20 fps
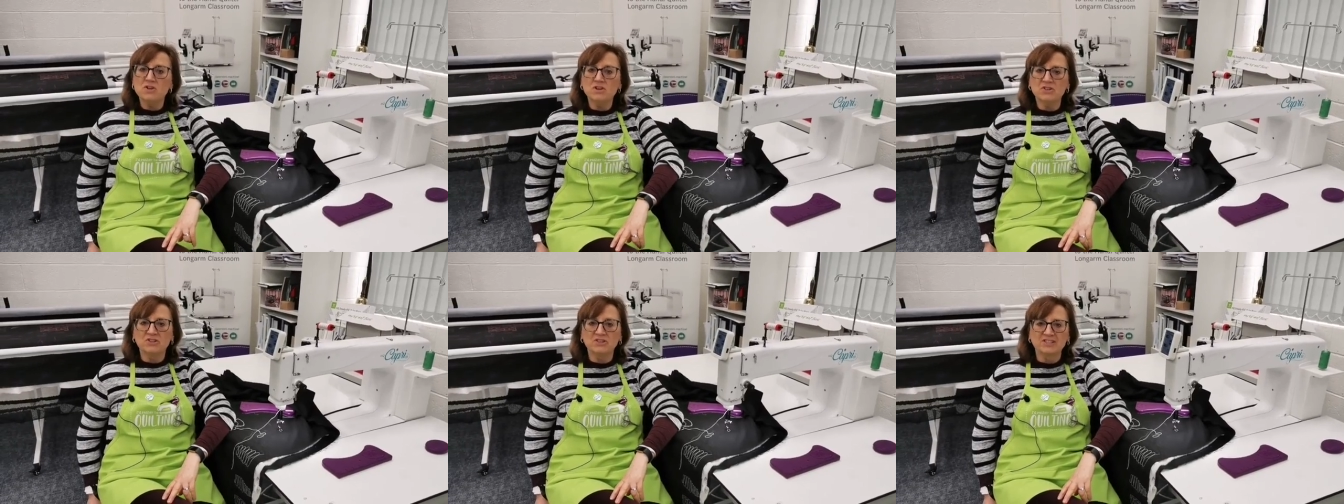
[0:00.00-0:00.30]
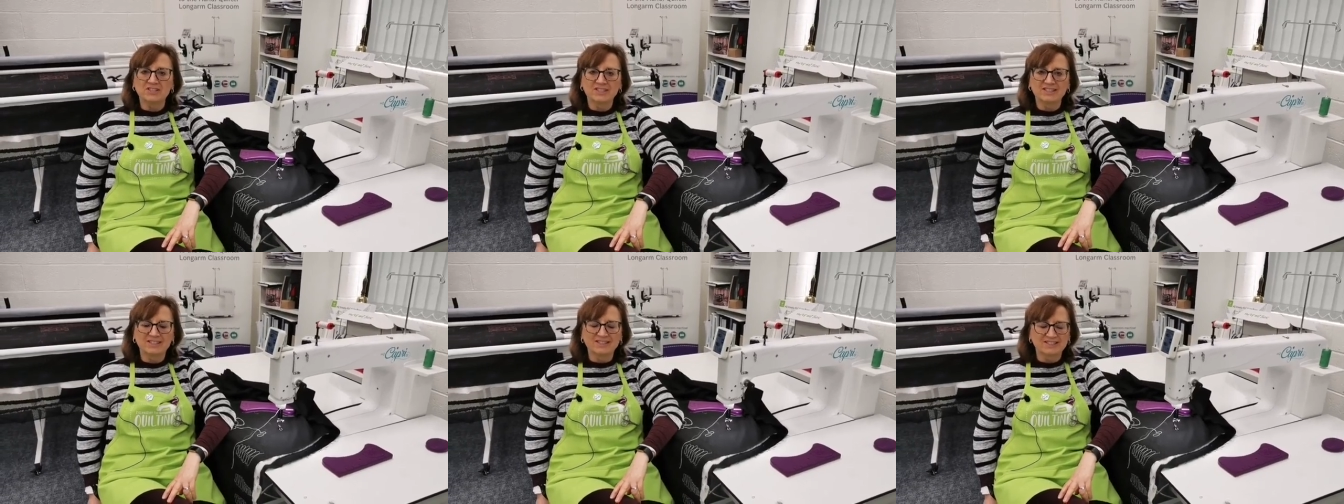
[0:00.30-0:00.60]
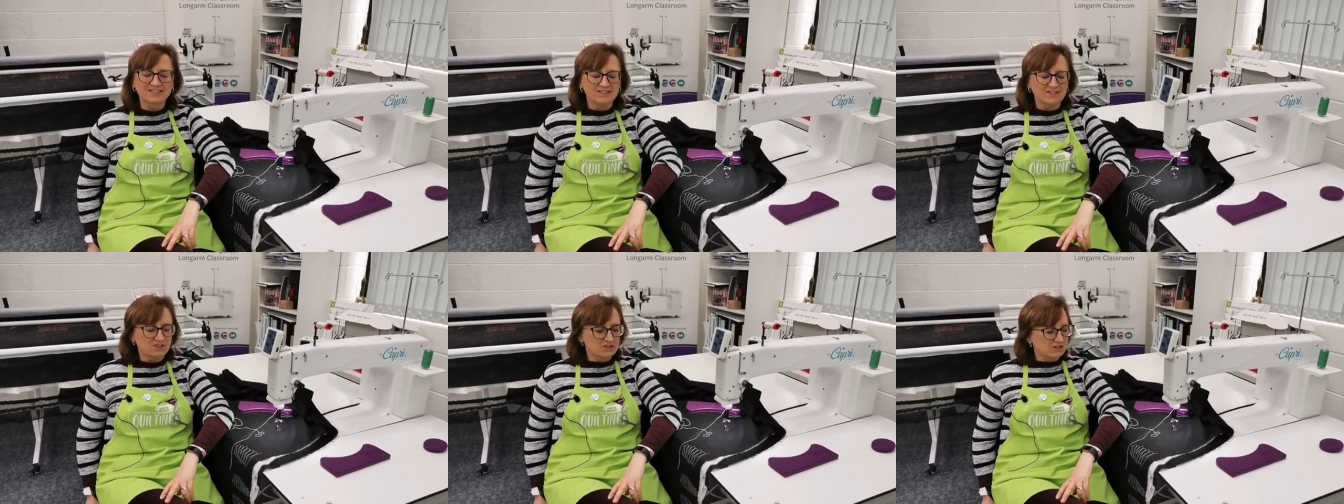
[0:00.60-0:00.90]
Oh,
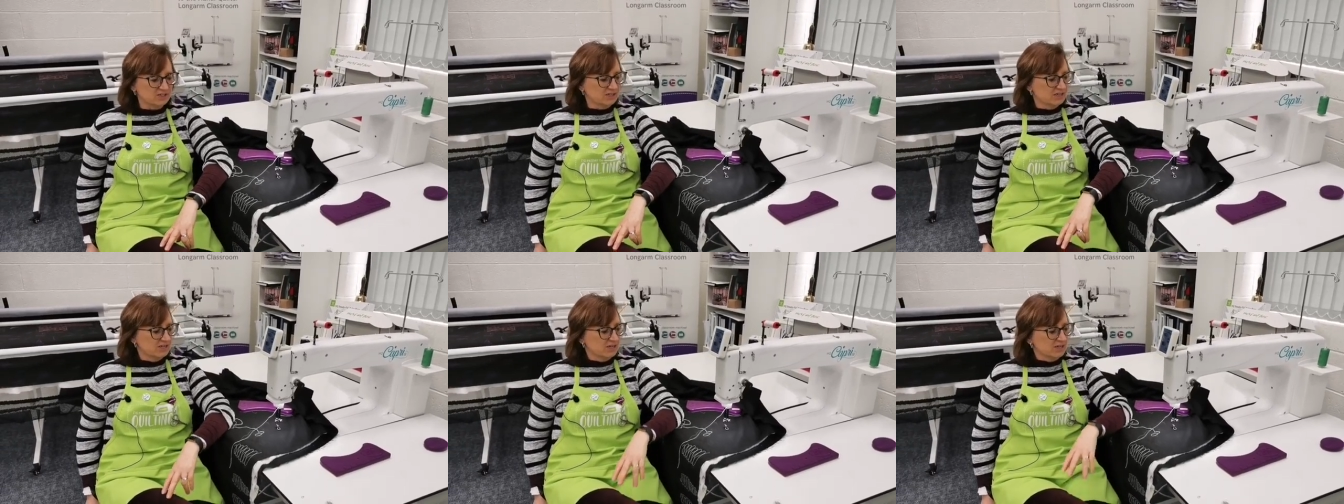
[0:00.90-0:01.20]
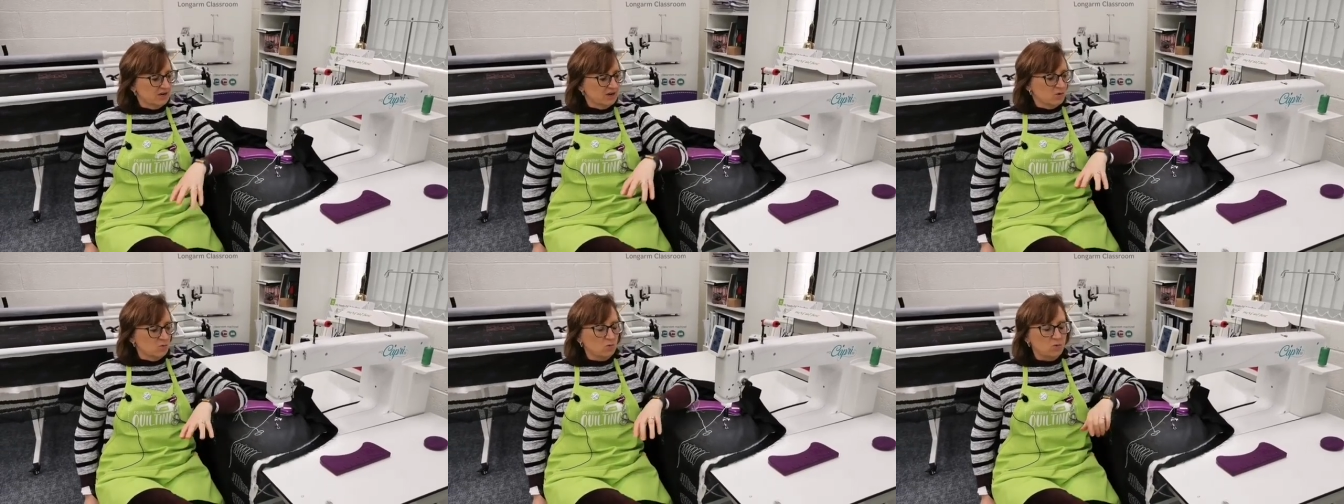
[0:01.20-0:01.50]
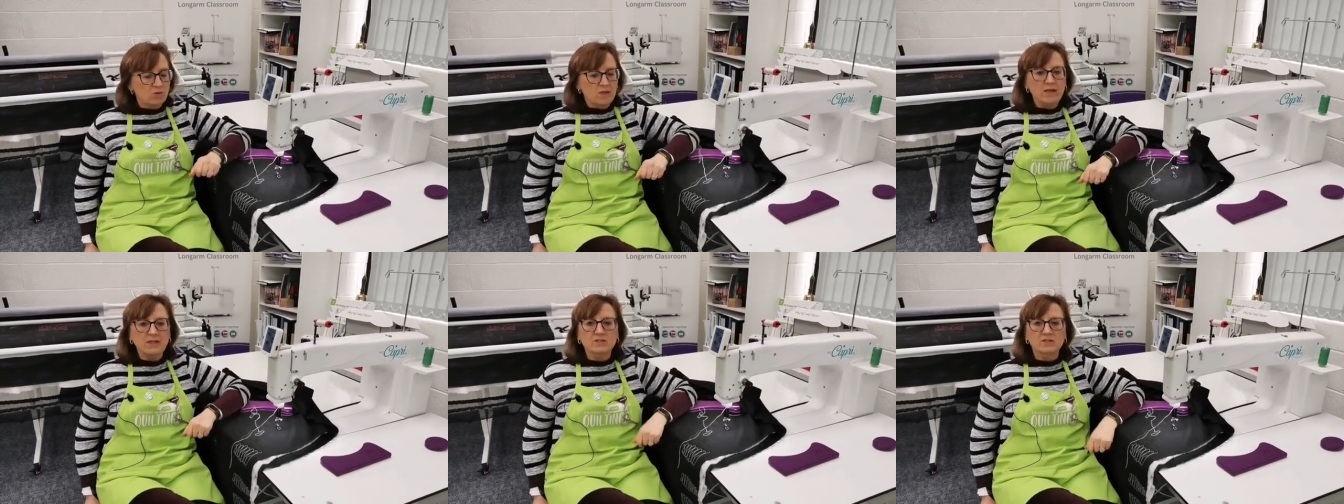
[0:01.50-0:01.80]
good.
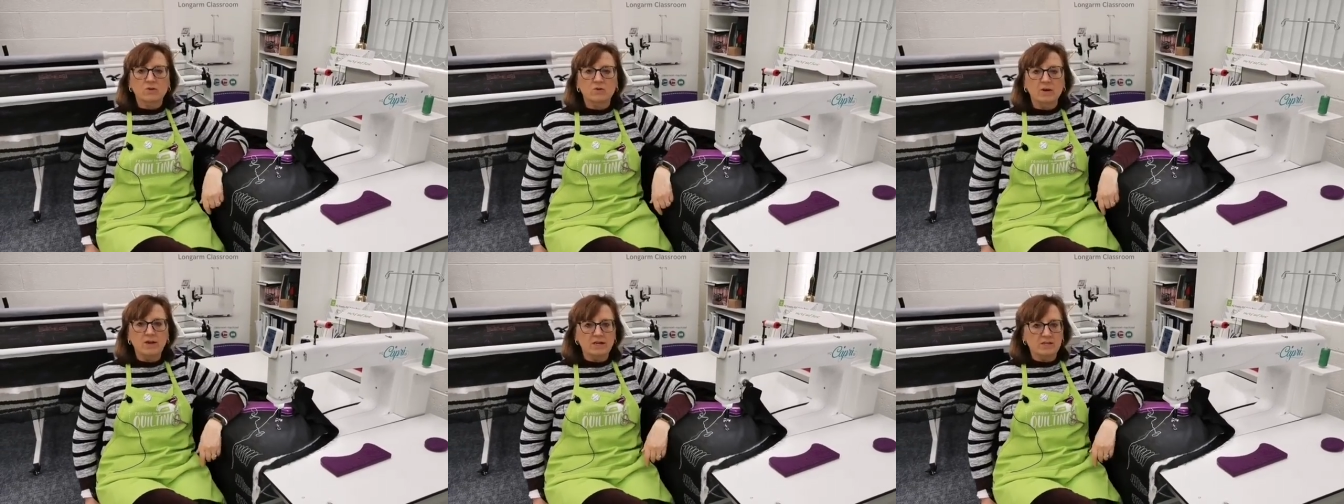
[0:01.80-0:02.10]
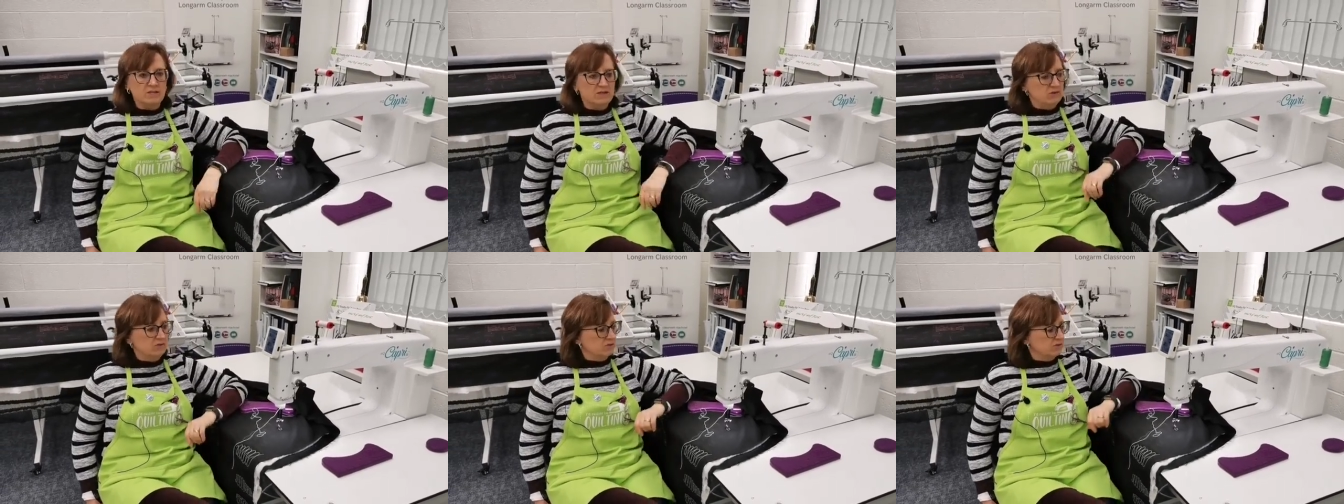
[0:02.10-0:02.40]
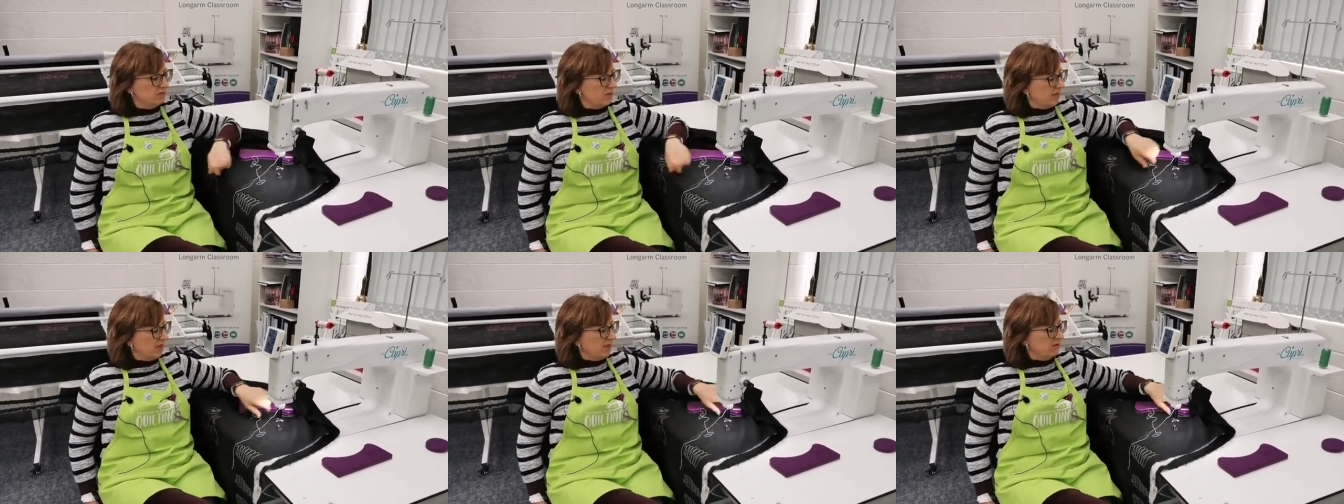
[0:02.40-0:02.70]
Well, that's great
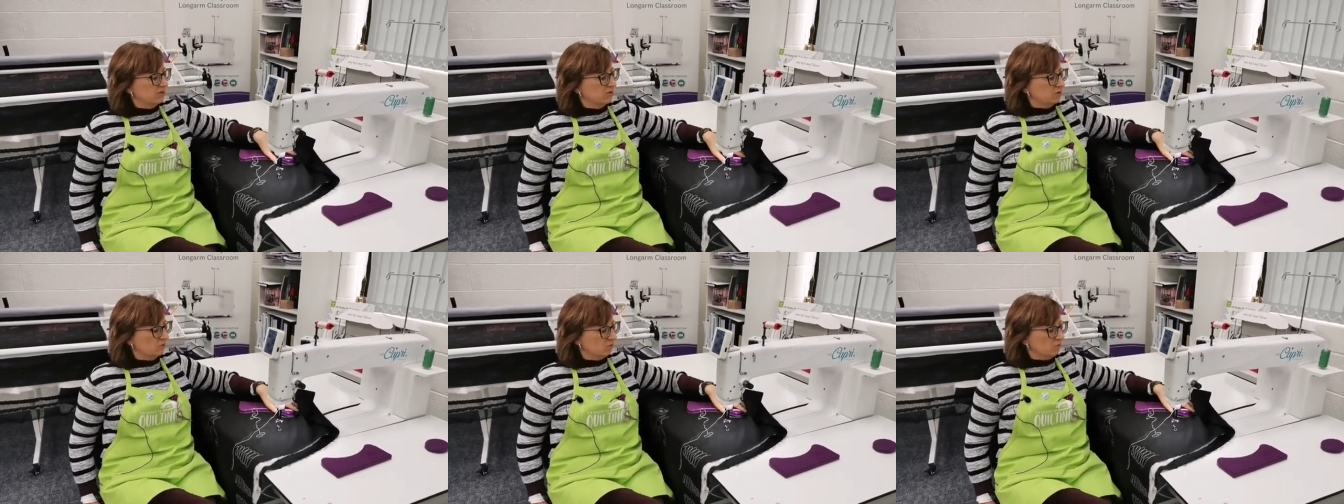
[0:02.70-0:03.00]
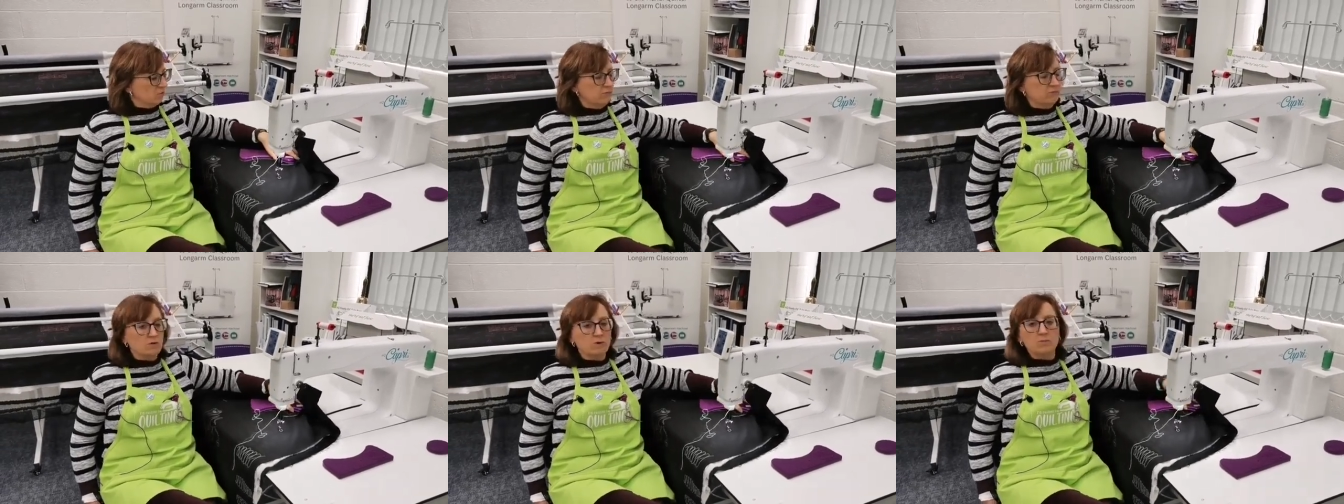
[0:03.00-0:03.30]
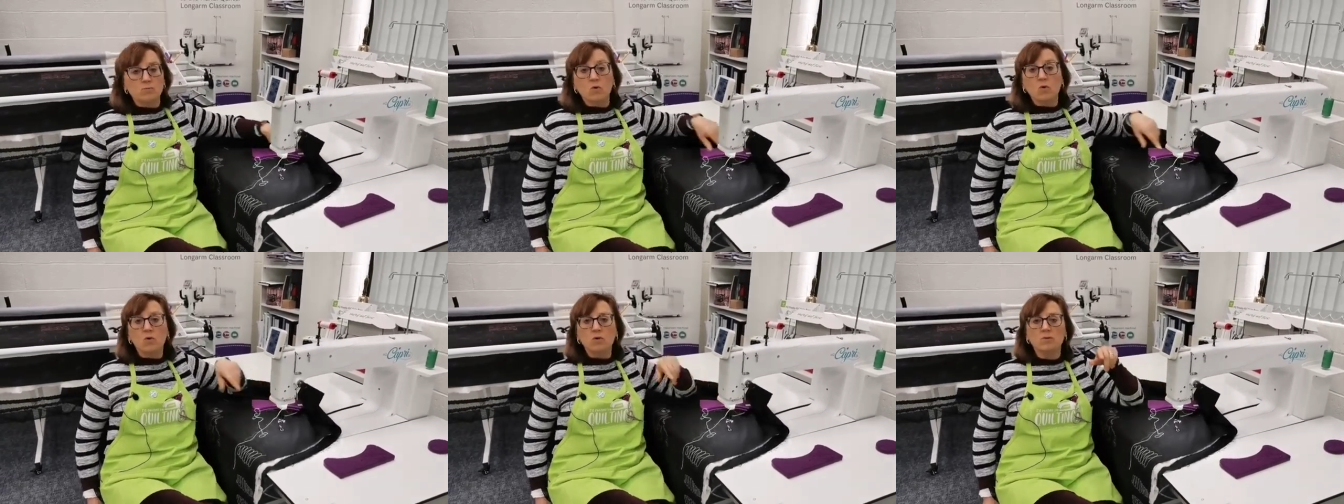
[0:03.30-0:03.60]
news, and we've
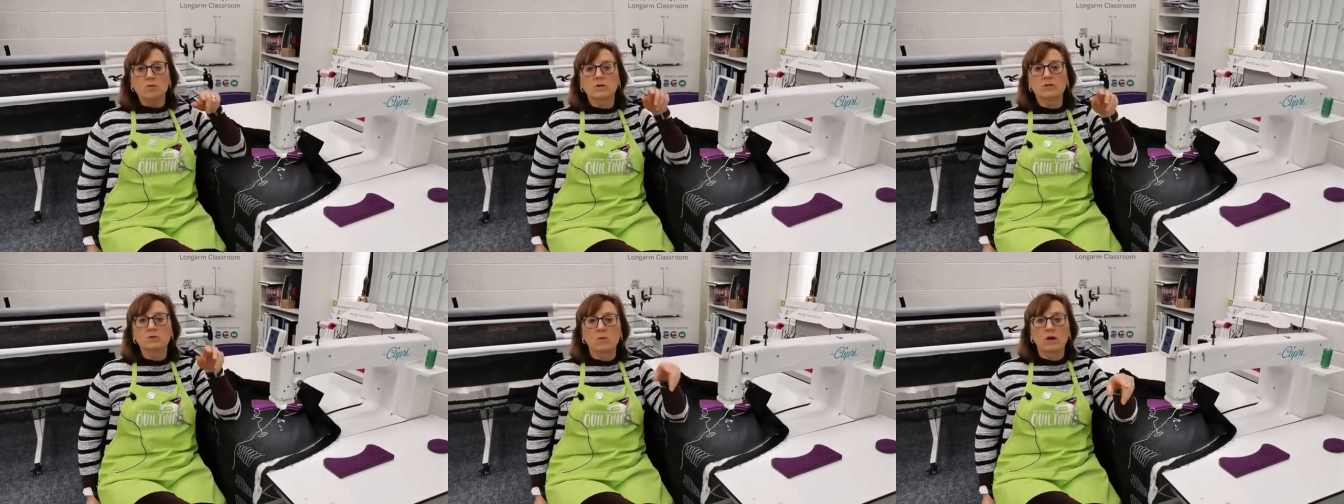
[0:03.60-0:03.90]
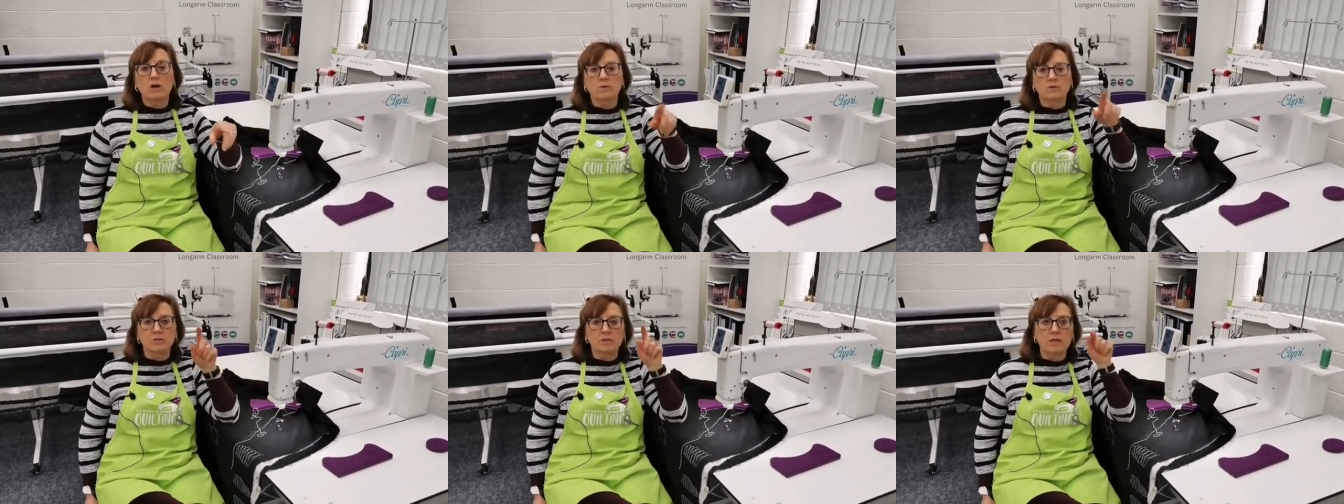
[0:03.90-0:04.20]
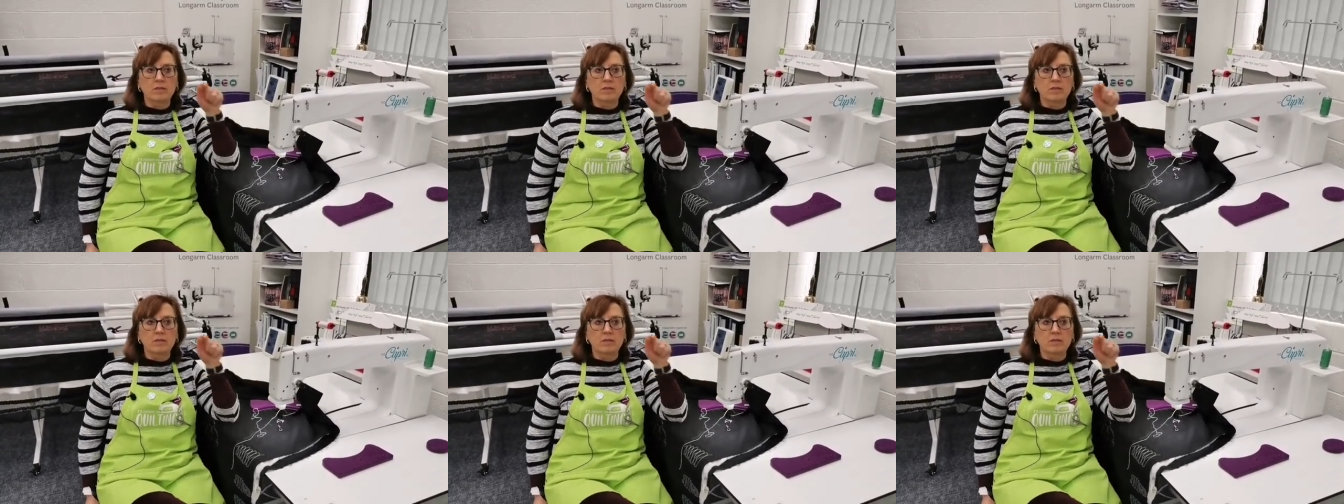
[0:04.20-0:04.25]
got more as well.